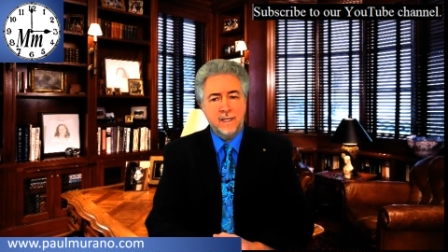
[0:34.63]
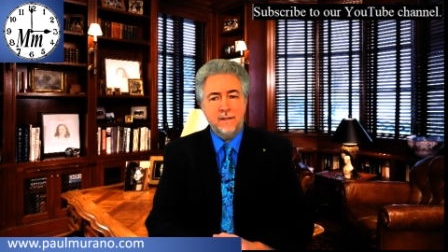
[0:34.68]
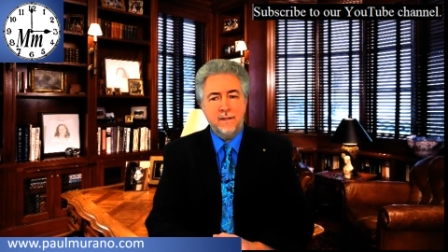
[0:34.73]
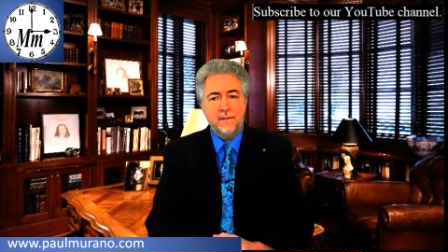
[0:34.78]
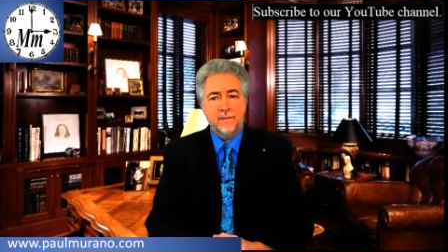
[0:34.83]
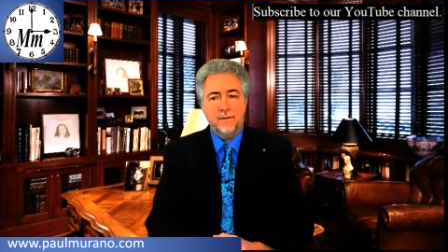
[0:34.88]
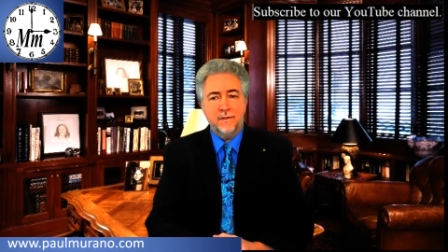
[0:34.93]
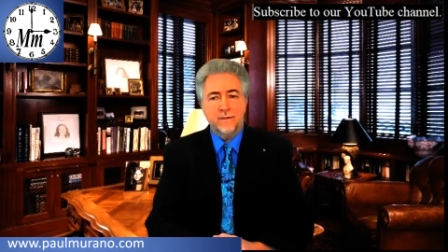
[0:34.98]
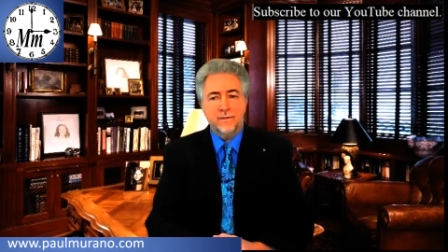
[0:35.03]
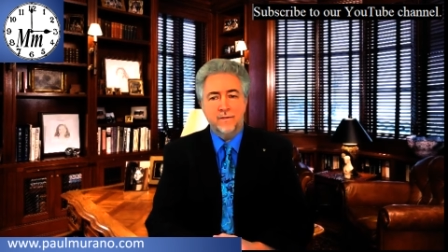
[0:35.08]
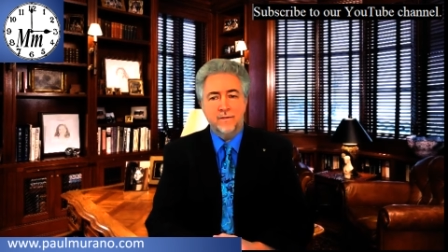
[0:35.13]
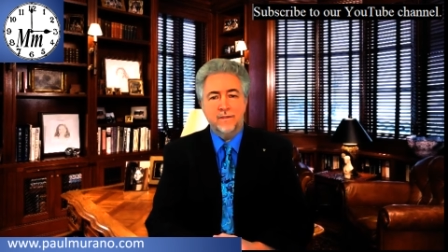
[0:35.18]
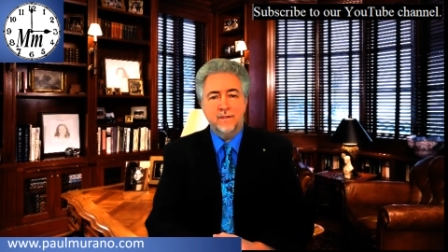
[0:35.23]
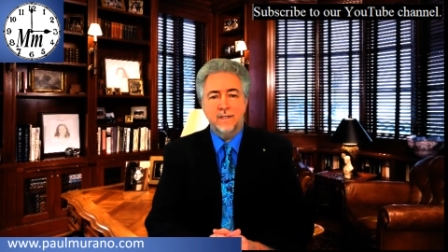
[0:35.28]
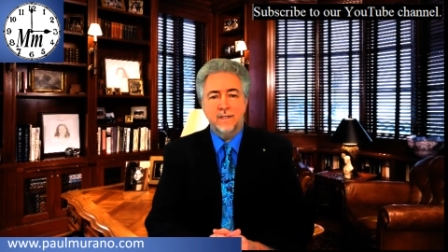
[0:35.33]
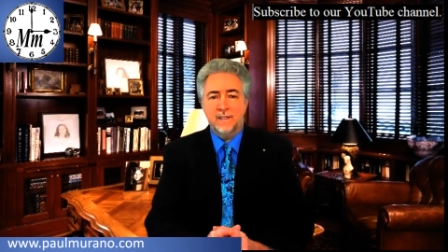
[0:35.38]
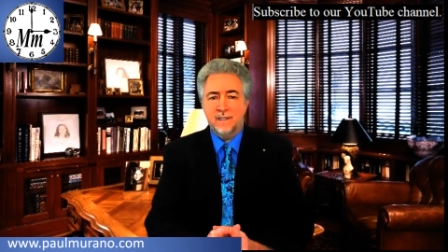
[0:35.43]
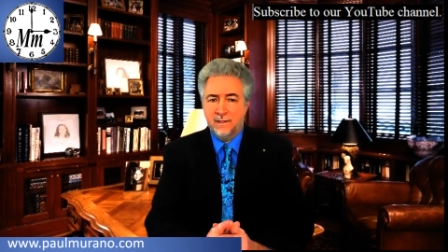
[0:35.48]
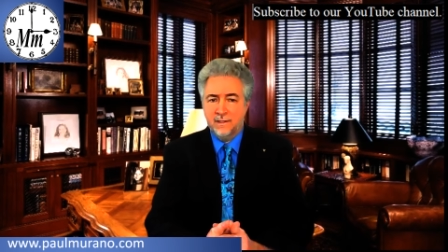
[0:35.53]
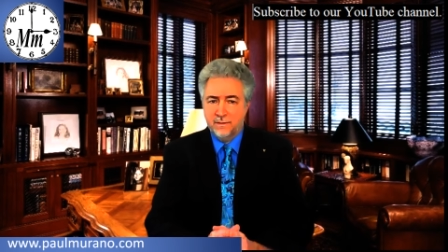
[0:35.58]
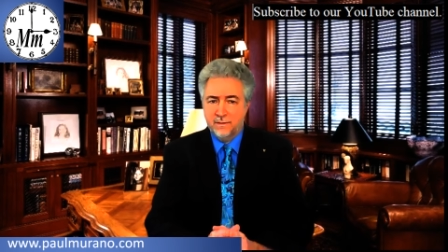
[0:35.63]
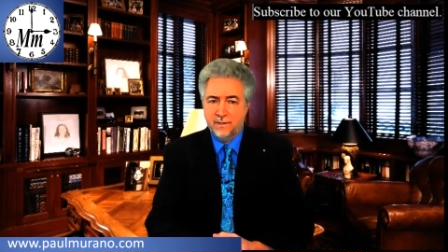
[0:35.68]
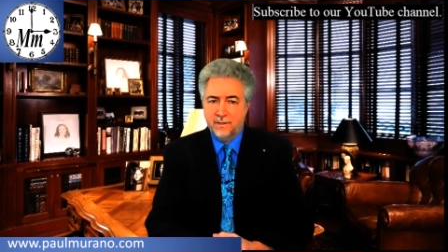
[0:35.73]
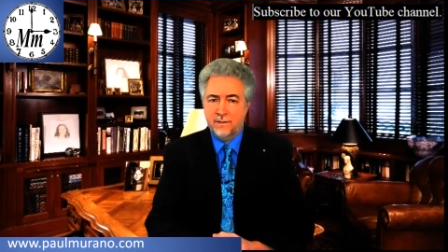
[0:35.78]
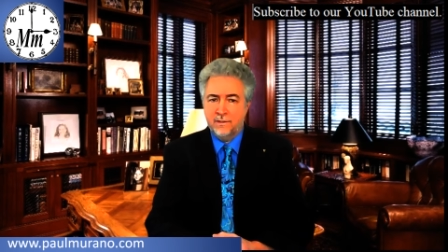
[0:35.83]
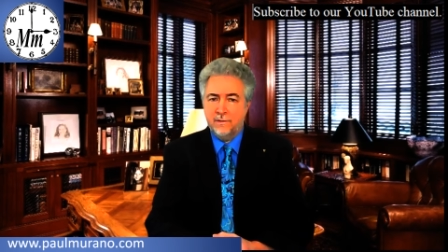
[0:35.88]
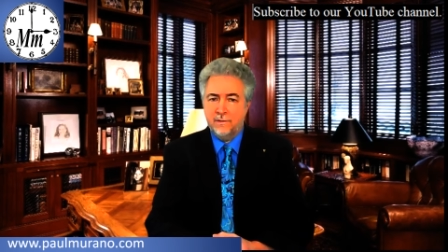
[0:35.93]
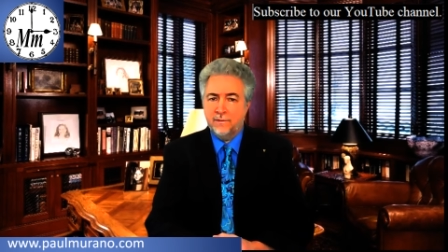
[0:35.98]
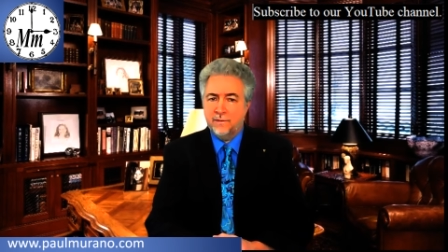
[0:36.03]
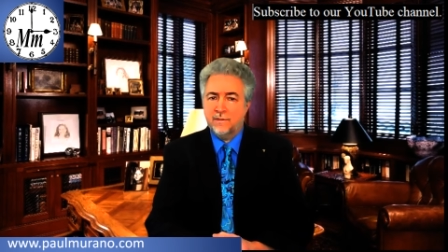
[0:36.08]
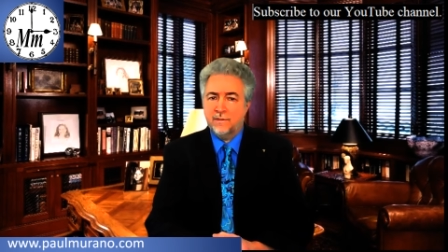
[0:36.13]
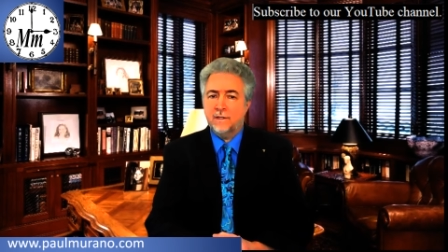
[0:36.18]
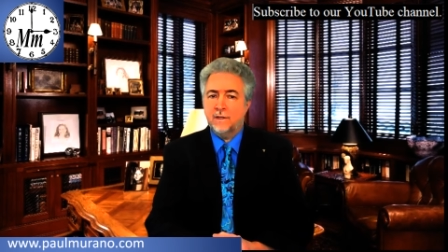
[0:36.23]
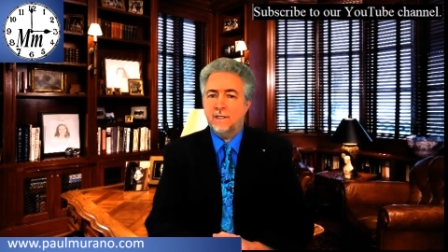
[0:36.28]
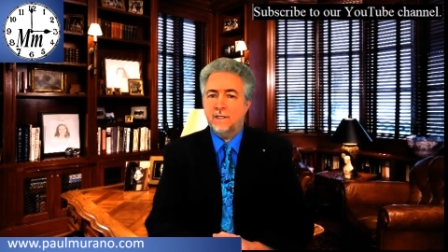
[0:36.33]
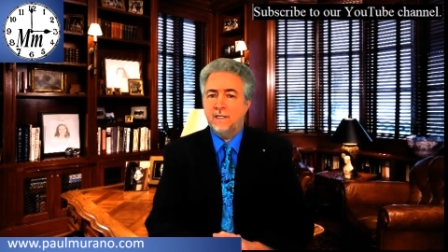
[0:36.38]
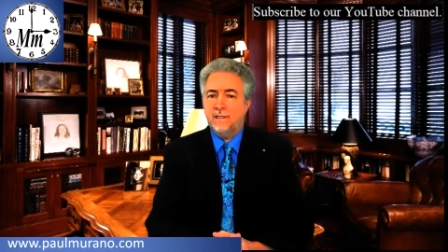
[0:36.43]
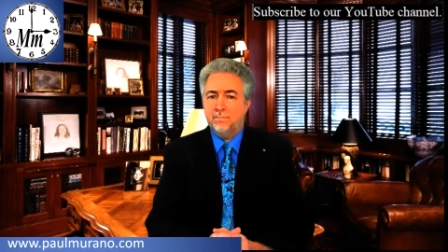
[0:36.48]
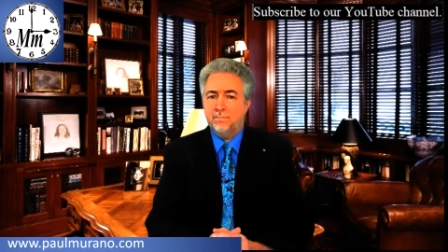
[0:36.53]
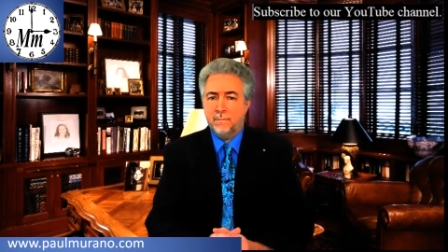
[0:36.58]
ethos that continues to
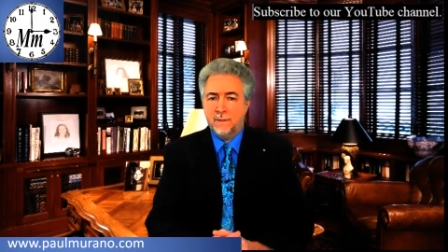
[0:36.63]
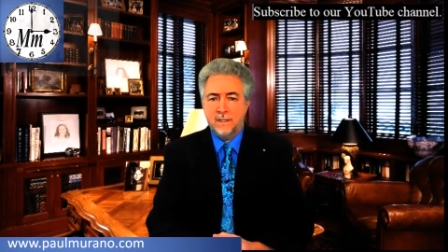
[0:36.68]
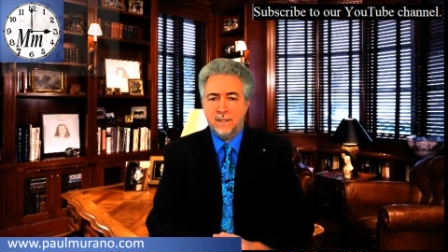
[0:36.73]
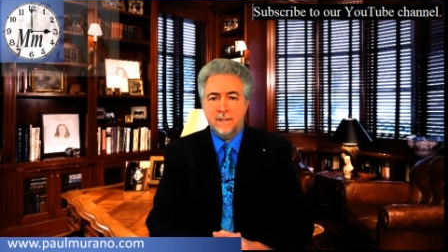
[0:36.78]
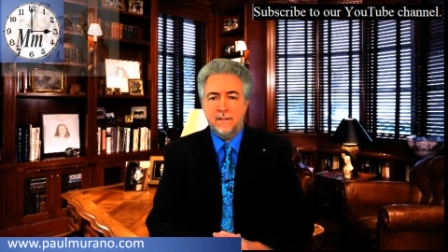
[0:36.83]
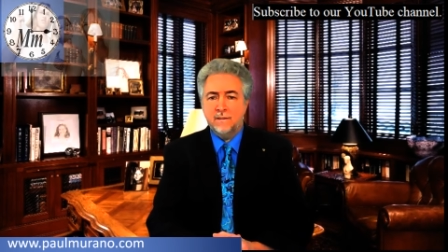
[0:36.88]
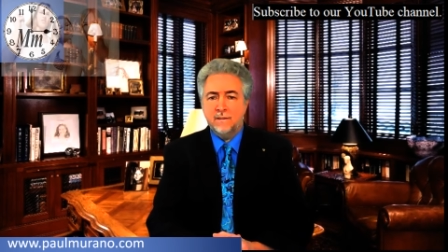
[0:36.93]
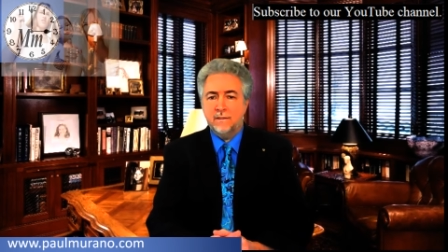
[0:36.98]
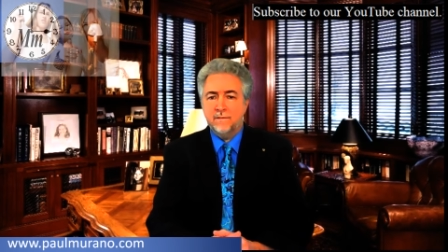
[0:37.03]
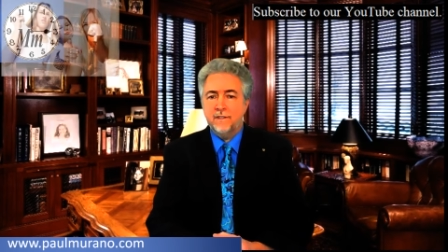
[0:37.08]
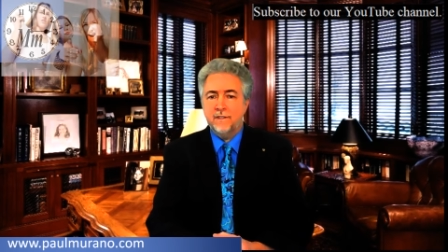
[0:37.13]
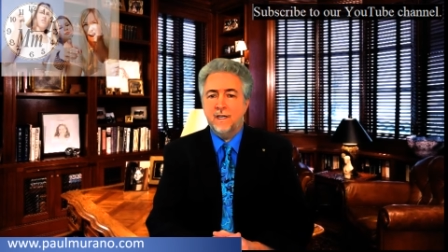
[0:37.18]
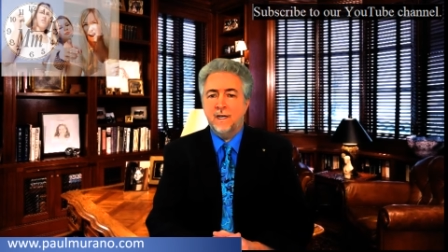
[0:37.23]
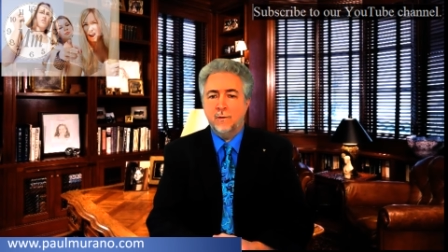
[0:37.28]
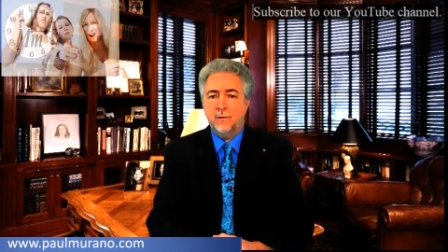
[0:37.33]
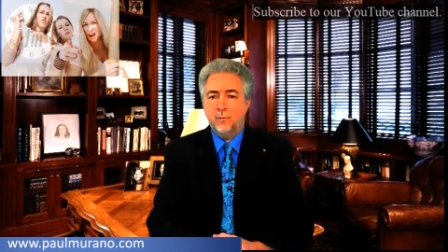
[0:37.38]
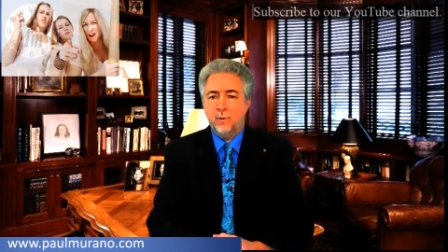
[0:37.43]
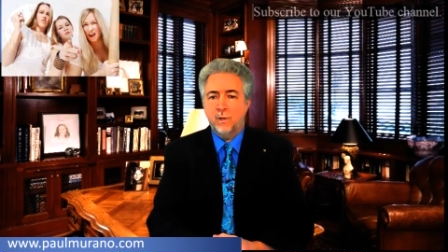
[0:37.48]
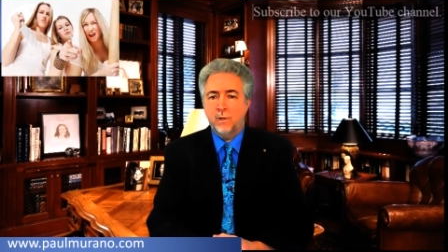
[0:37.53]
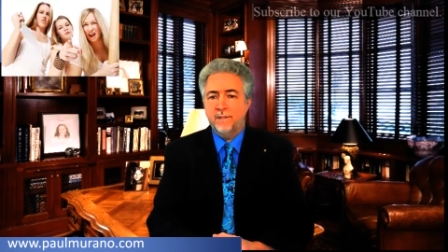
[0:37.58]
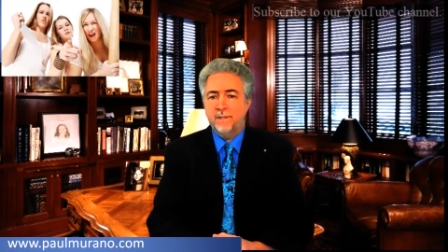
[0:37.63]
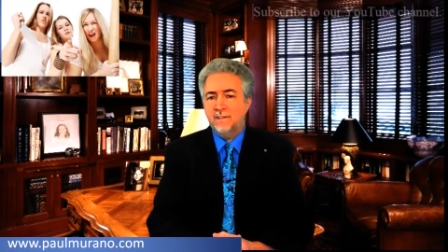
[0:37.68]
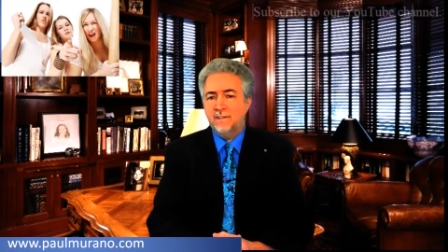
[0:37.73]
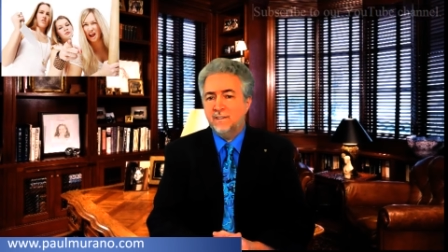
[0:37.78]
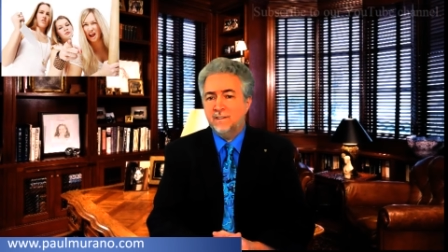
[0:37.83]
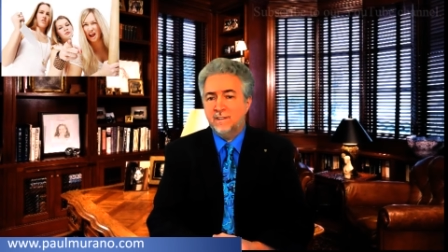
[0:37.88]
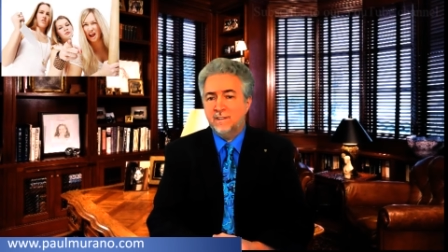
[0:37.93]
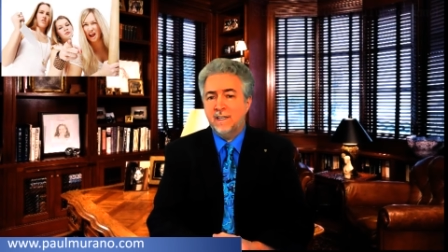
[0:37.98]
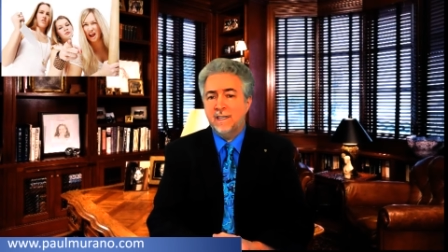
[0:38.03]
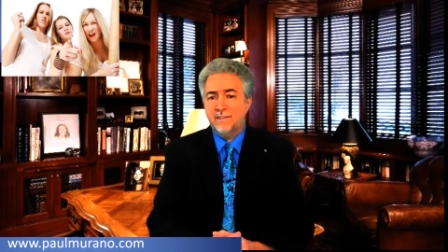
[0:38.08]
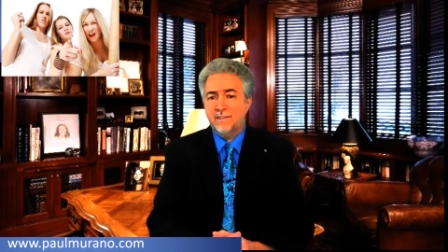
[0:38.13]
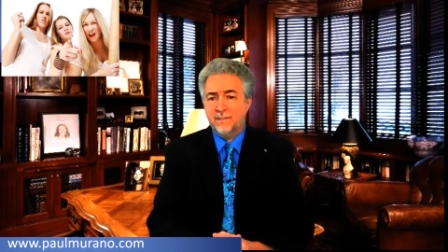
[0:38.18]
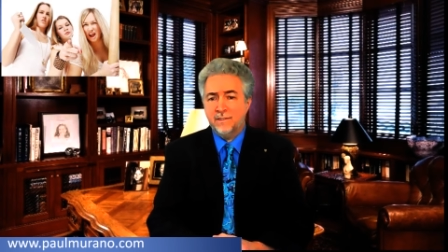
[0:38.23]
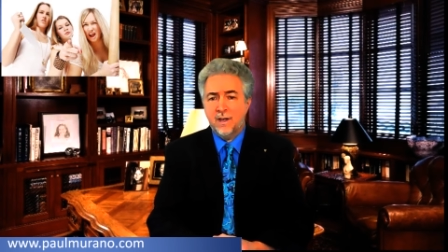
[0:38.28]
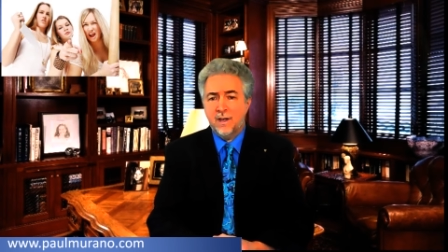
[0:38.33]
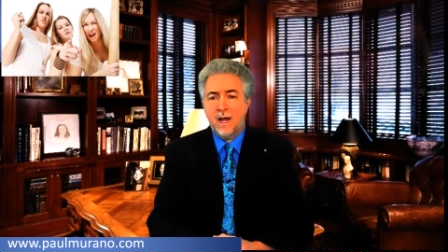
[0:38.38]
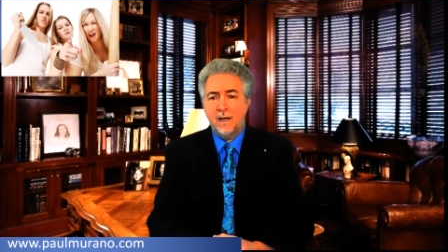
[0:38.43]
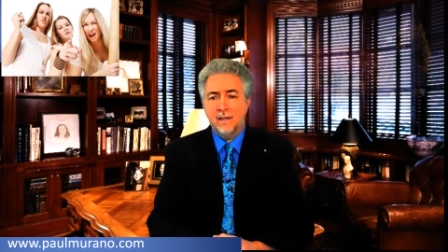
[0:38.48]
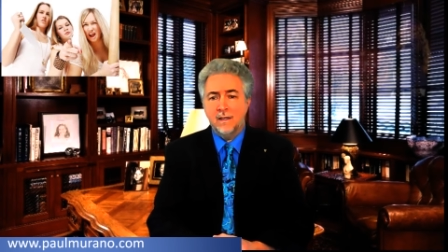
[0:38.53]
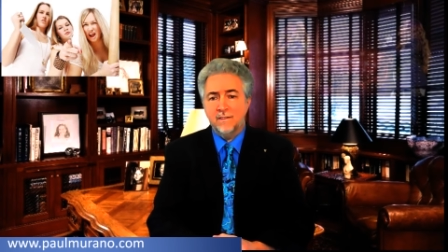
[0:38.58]
lead millions of young women to take
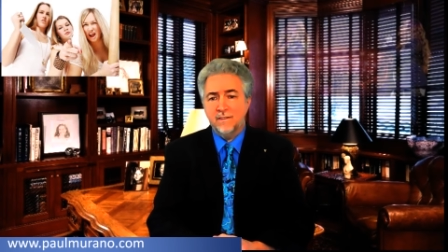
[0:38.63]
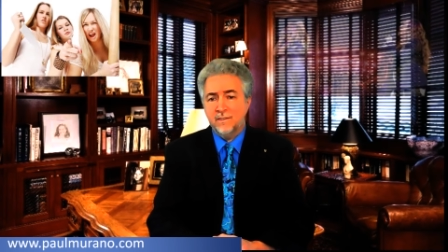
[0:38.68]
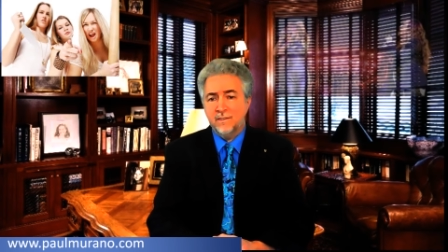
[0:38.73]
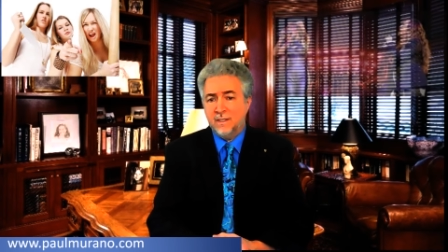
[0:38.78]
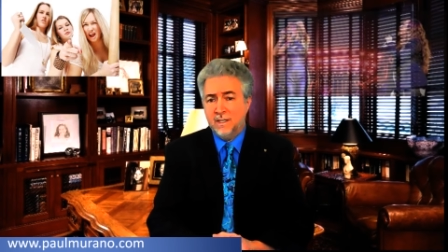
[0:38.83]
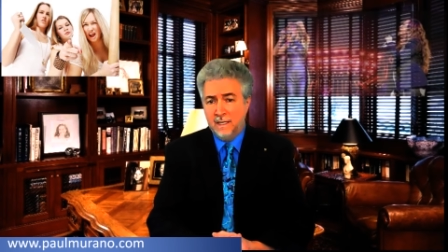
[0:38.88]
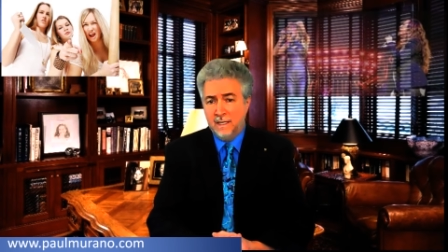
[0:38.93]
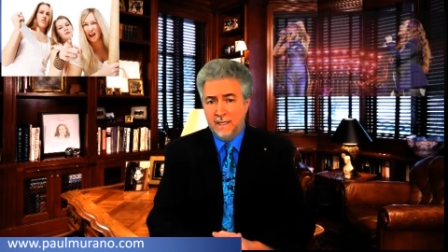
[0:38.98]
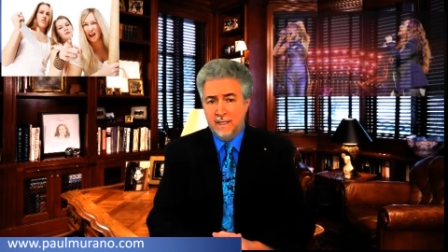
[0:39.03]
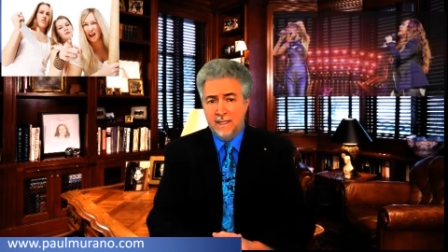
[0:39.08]
solace